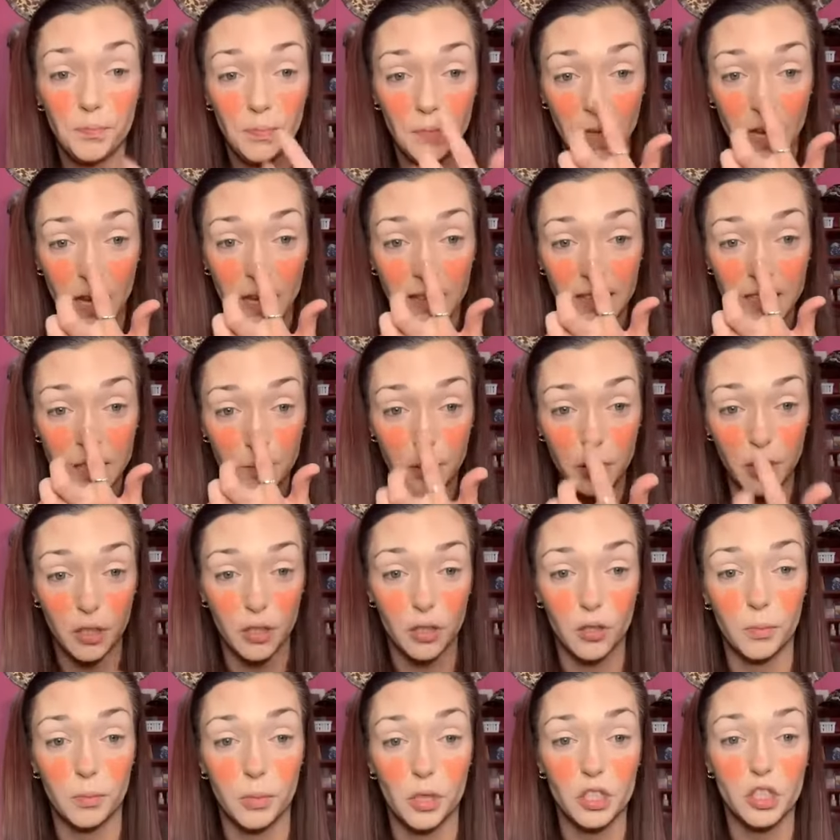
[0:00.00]
I like to put a
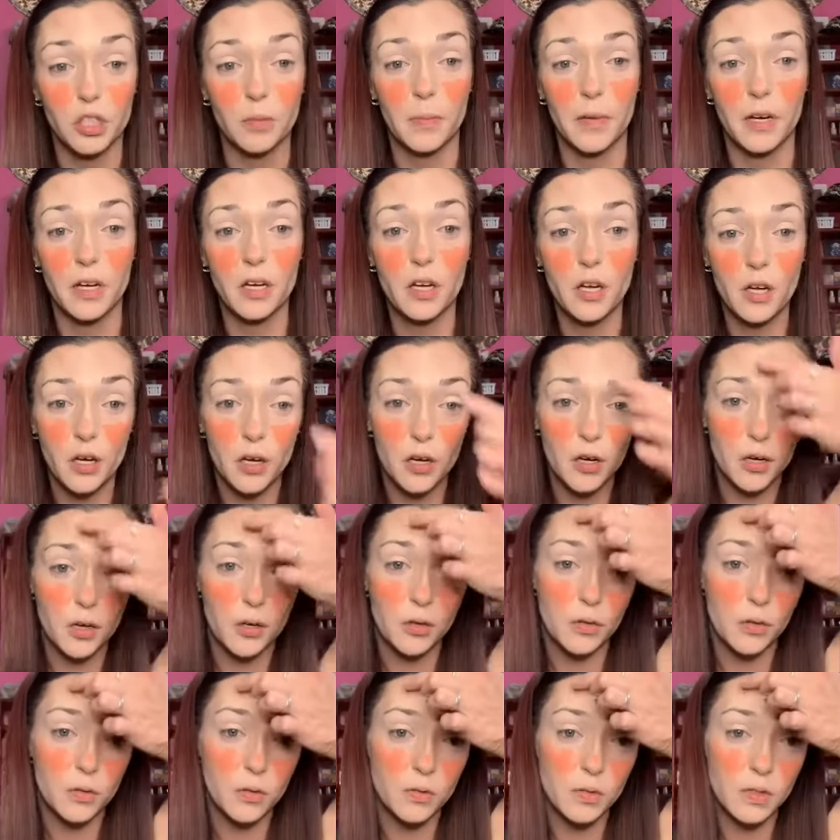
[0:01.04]
little blush on my
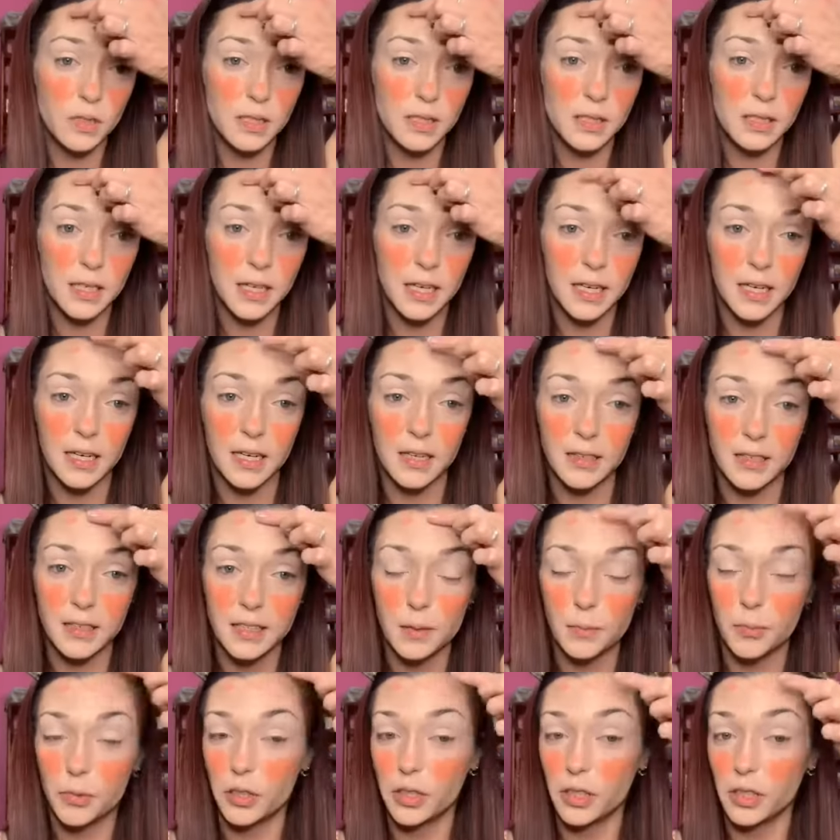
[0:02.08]
nose, and I like to
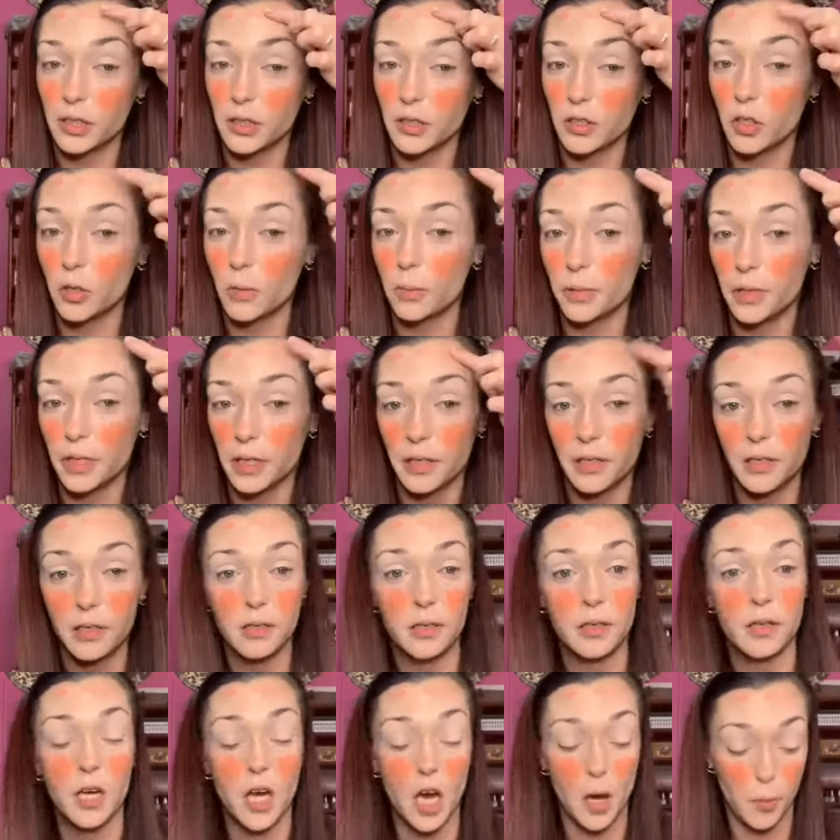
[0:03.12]
bring a little bit
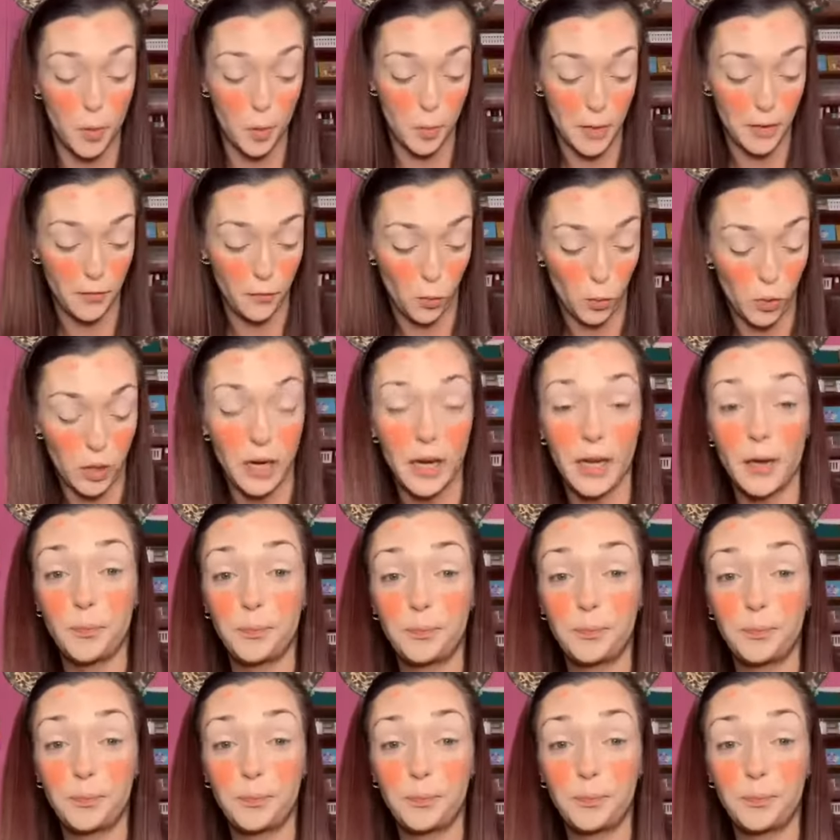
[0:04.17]
up on my forehead.